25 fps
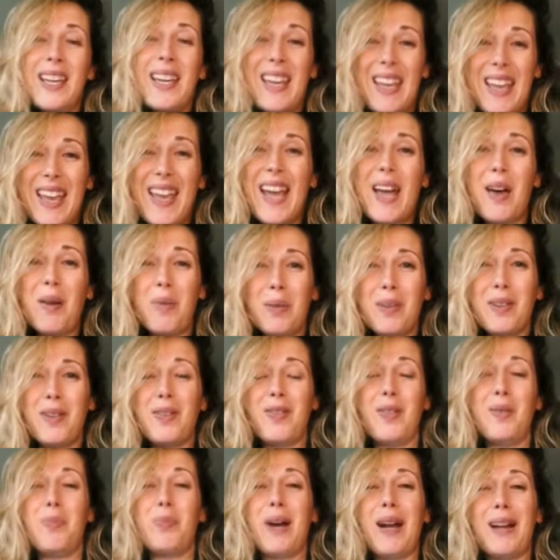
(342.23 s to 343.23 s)
it helps if
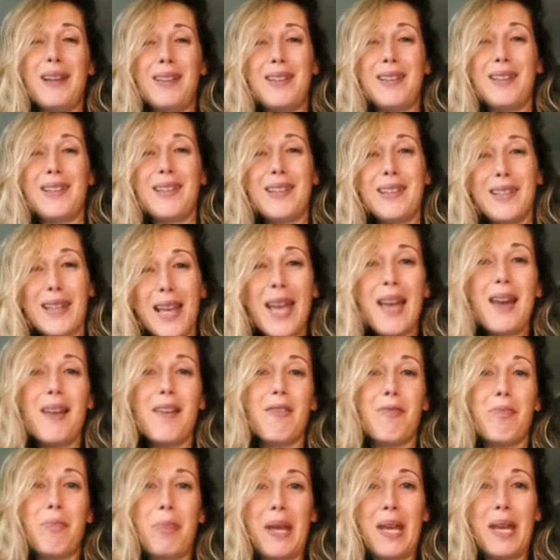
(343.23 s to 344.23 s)
you practice the scale
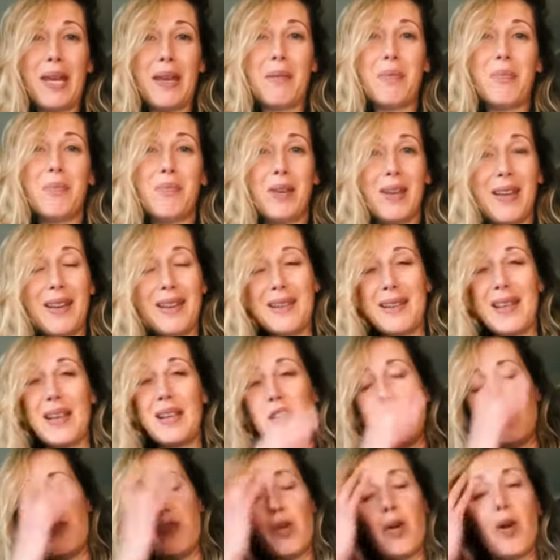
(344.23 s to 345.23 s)
of B, because then
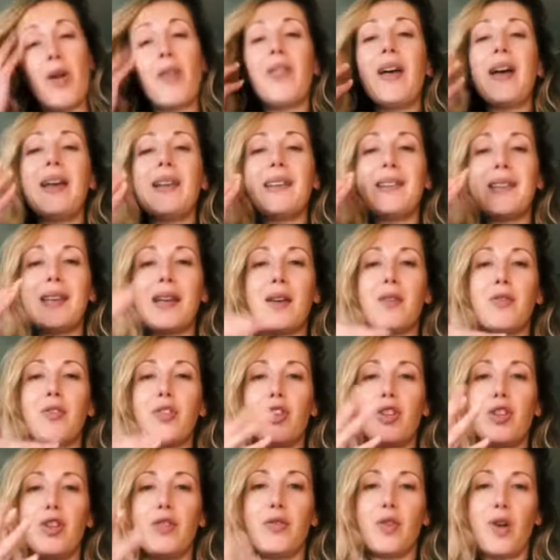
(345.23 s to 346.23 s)
you've got that sound
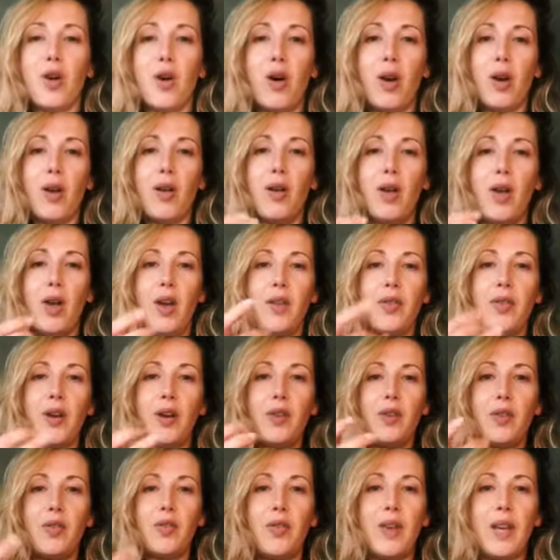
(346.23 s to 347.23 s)
and you've got
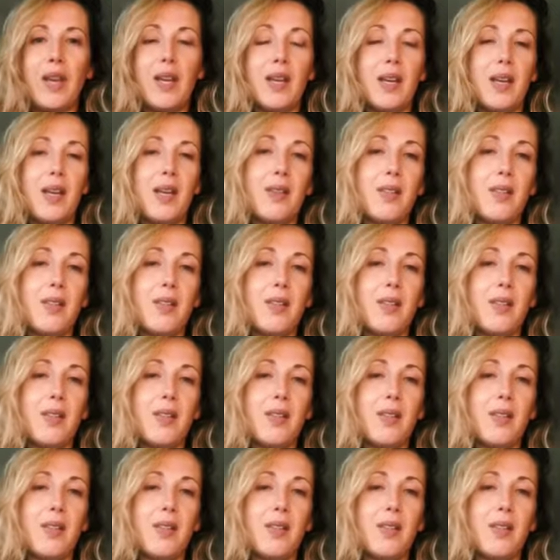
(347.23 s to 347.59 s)
those fingerings